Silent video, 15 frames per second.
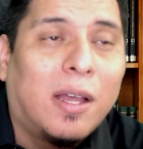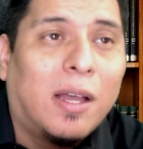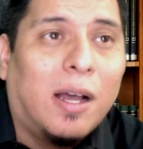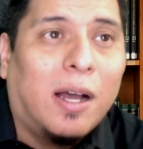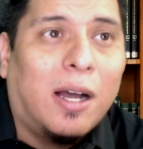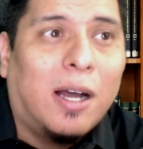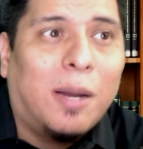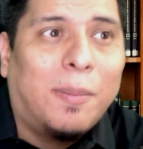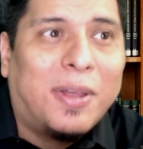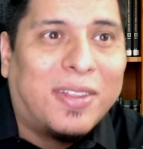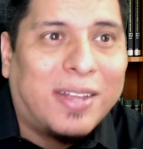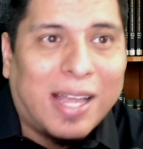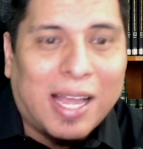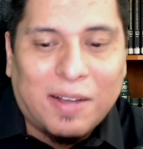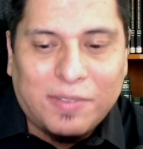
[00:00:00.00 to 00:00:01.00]
um, and
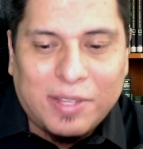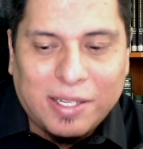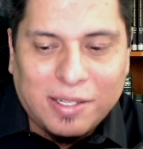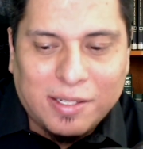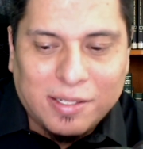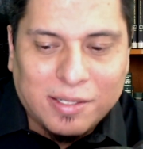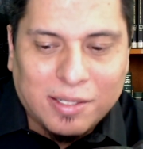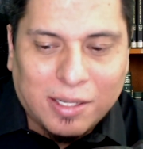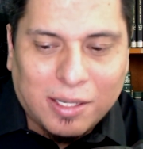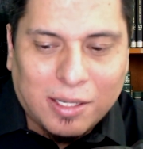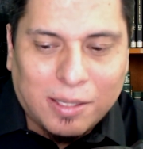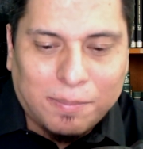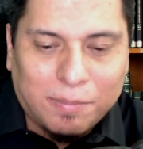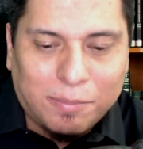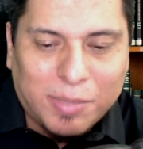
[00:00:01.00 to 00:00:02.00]
they have these
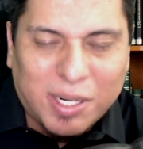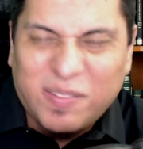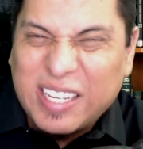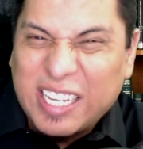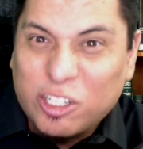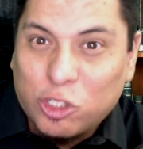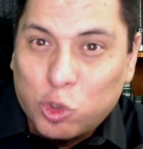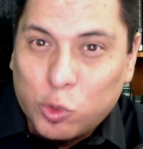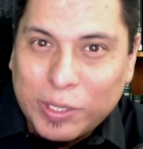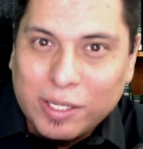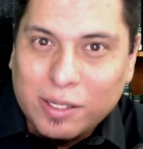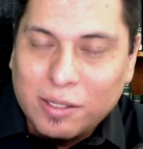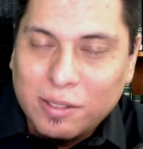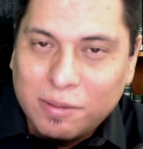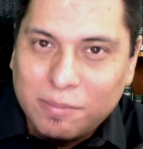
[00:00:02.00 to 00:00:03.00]
um, bit of intrigue